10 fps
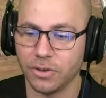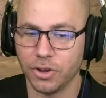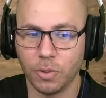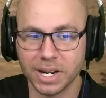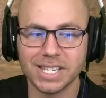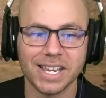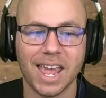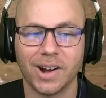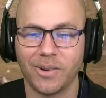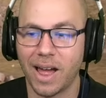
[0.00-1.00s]
You want to
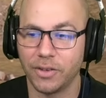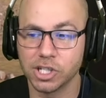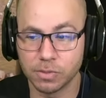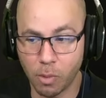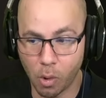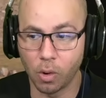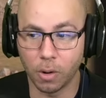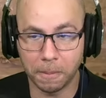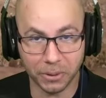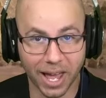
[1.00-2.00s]
scan around. There's more
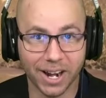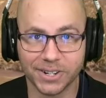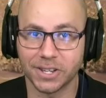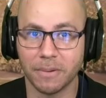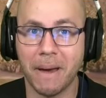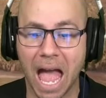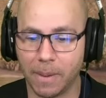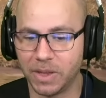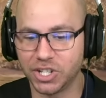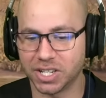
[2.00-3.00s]
players on the map
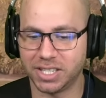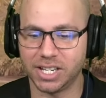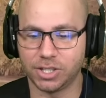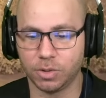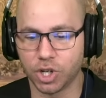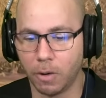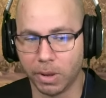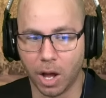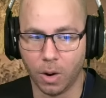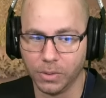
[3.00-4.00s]
than just these two Joe
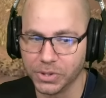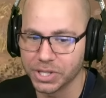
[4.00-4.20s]
Blows.